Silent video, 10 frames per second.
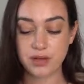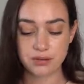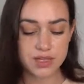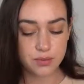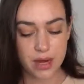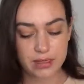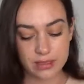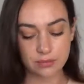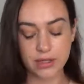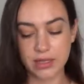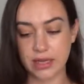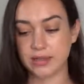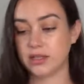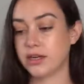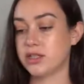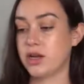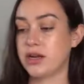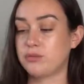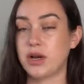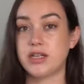the reason why I really like the
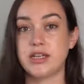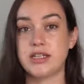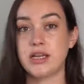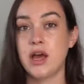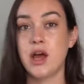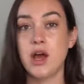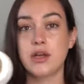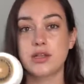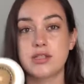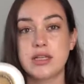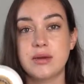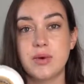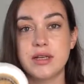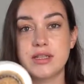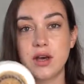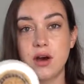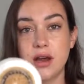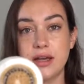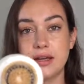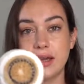Clarisonic brush is you'll see when it's
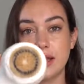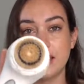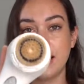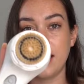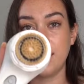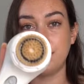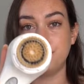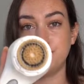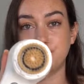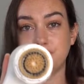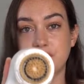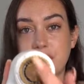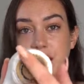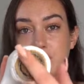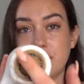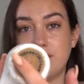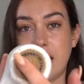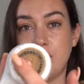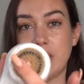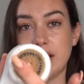on, it, um, it actually
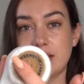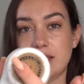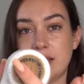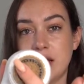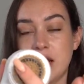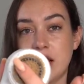vibrates.